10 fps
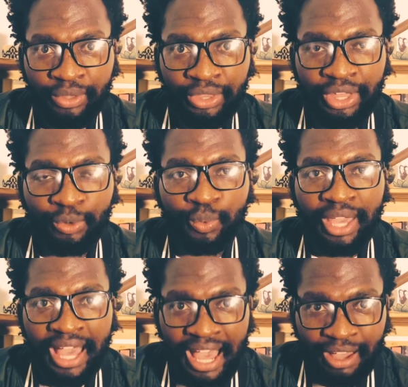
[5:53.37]
that we
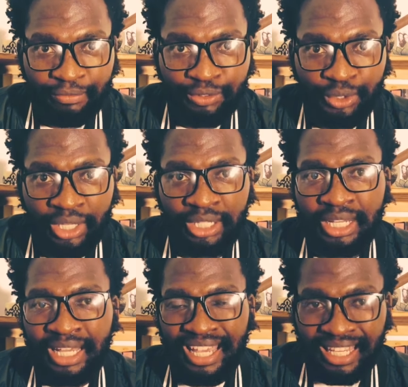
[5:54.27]
have so that
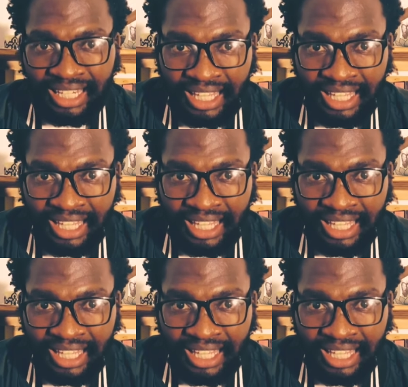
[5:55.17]
in